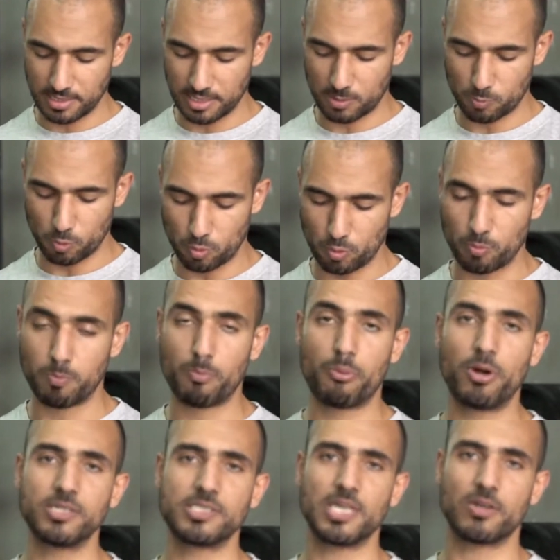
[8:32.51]
it will
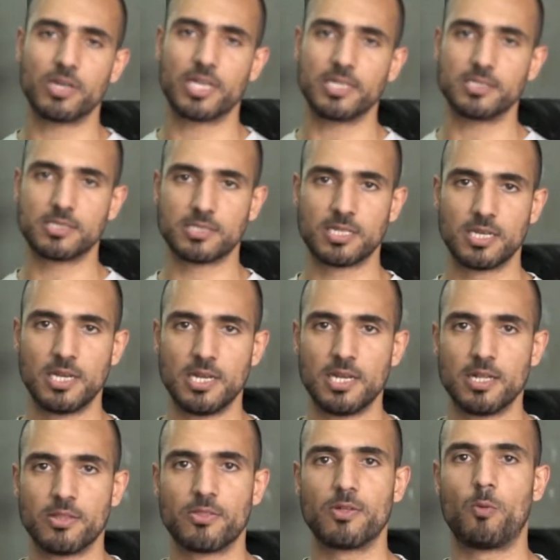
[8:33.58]
press out against
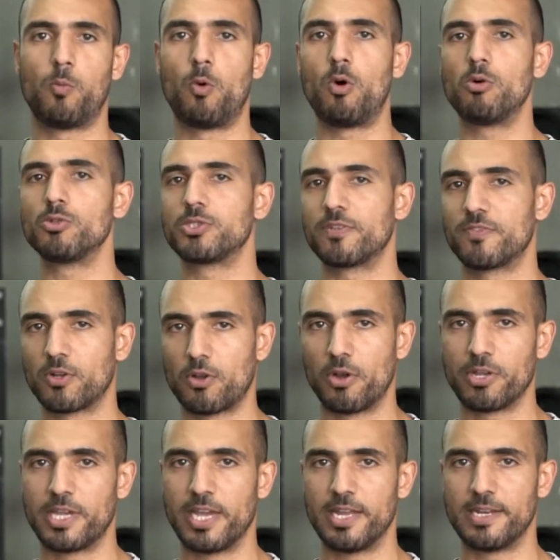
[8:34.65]
the walls of the
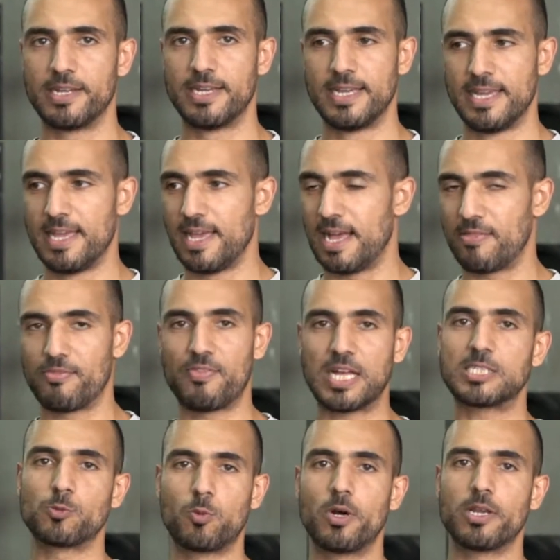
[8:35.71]
Coke can. And
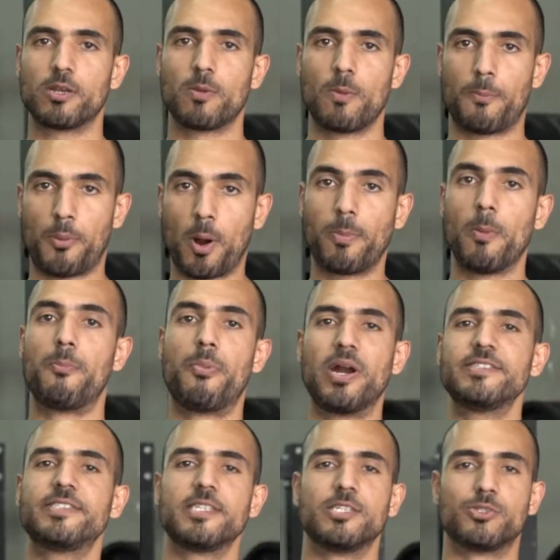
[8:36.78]
that's what proper
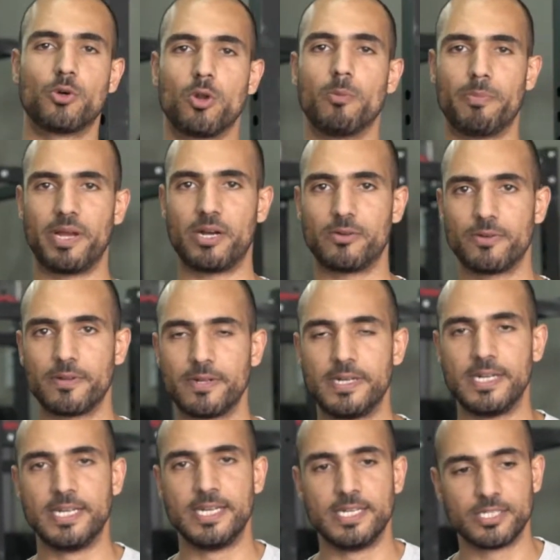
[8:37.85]
bracing is all about.
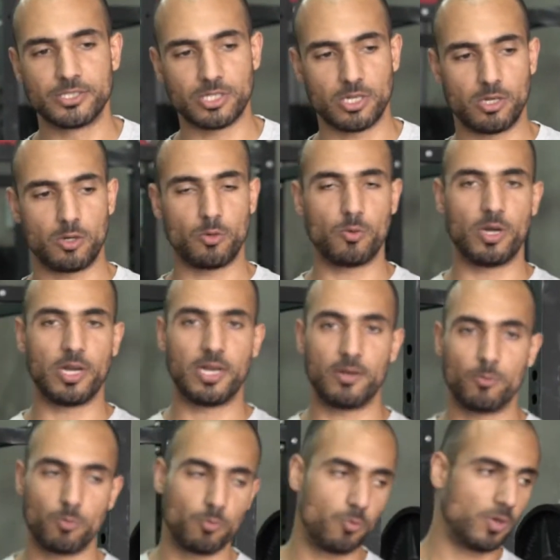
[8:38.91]

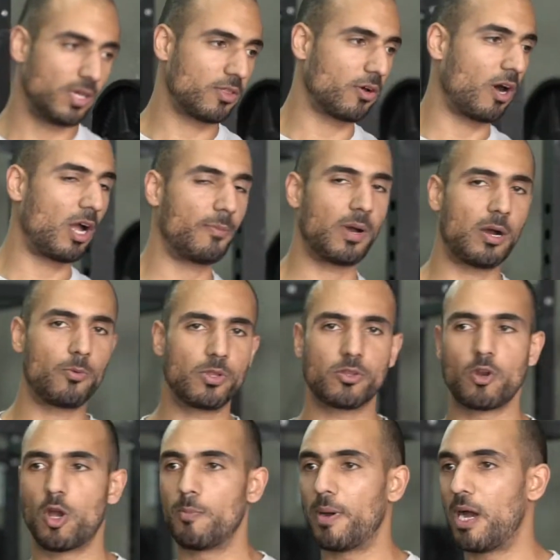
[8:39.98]
So with high bar, with
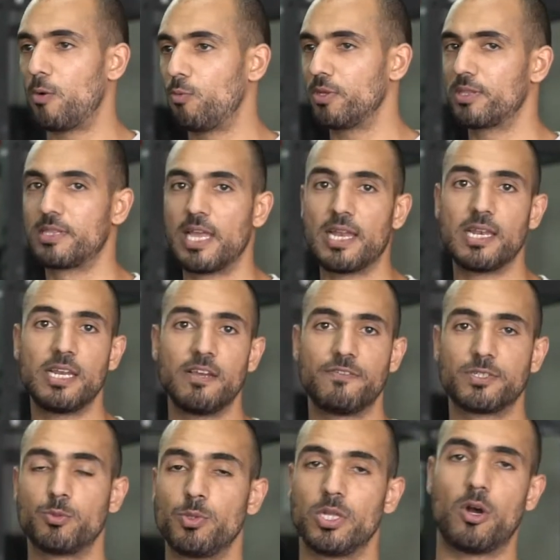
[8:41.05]
low bar, with
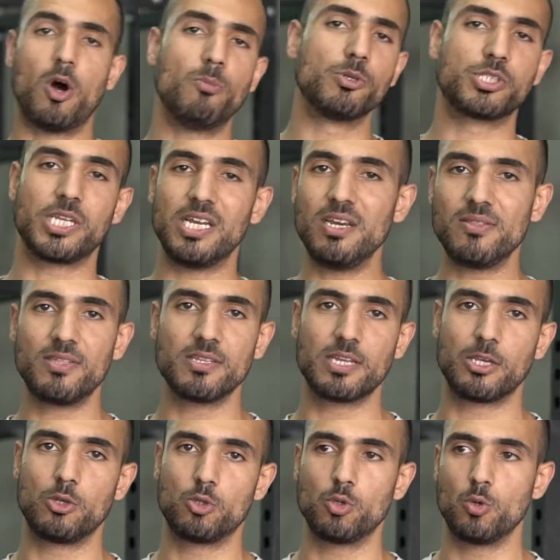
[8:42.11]
deadlifts, with almost anything
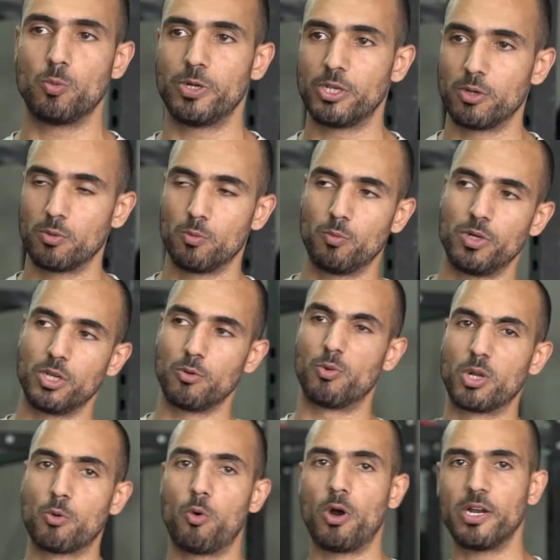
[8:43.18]
that you do where you're
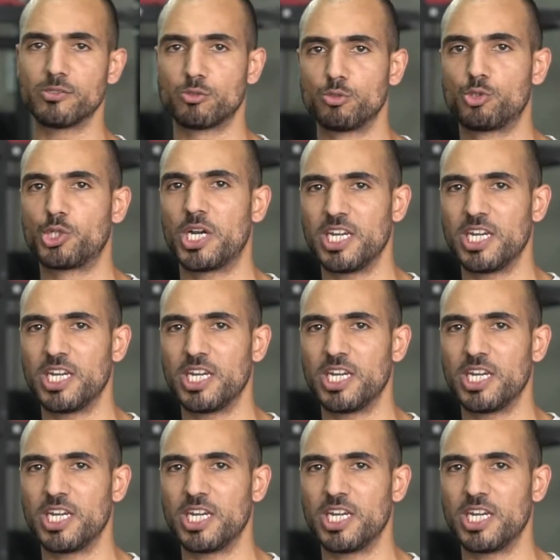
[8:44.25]
required to